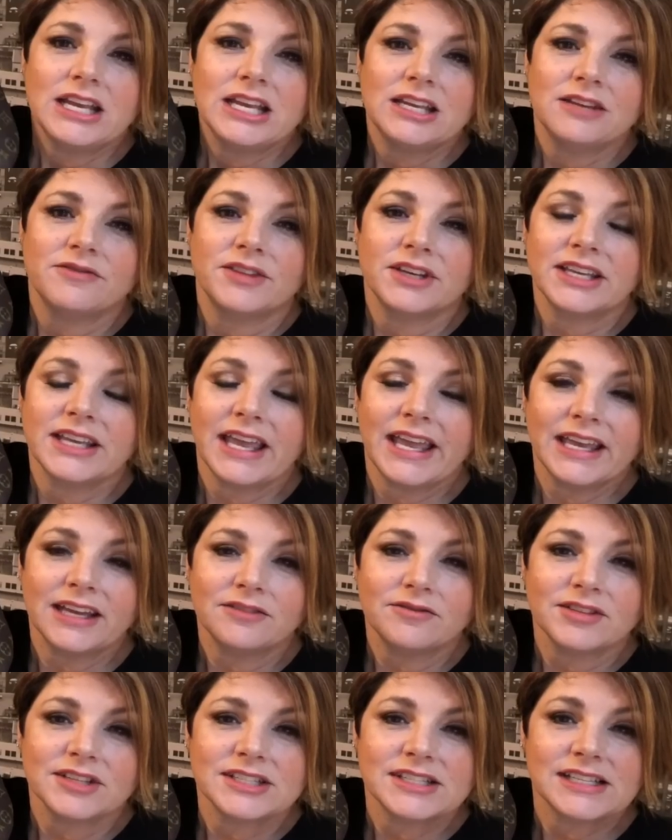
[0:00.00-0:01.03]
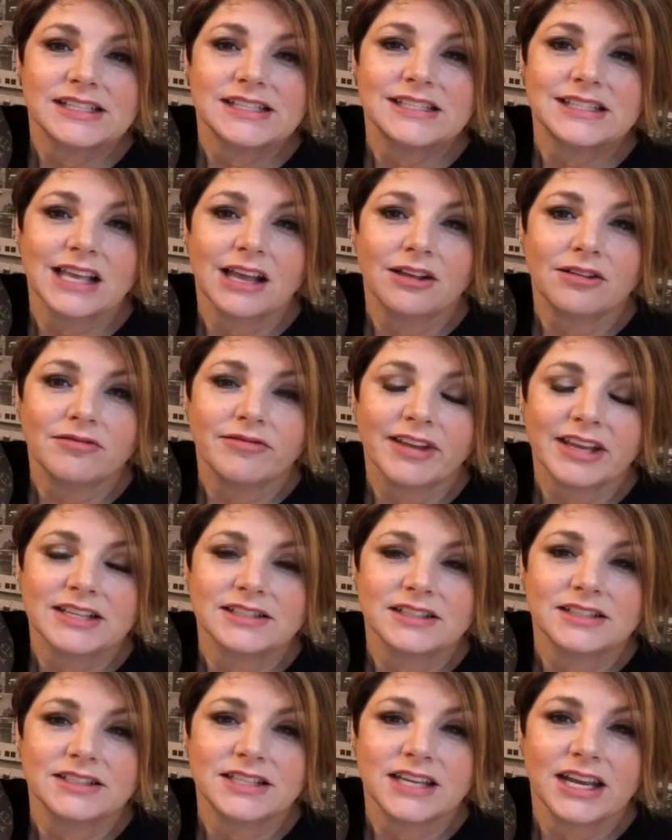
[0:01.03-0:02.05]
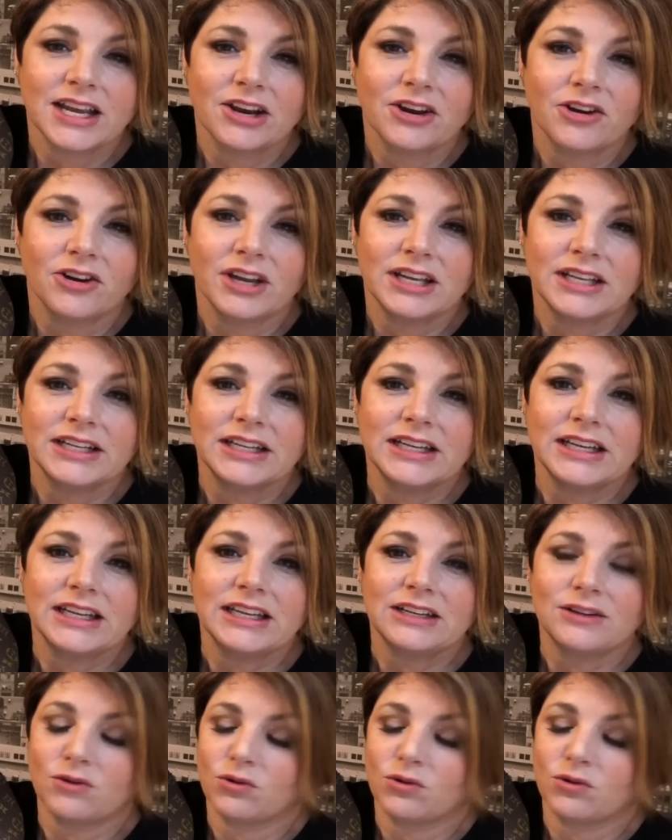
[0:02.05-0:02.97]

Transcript: If the canvas itself has a tear in it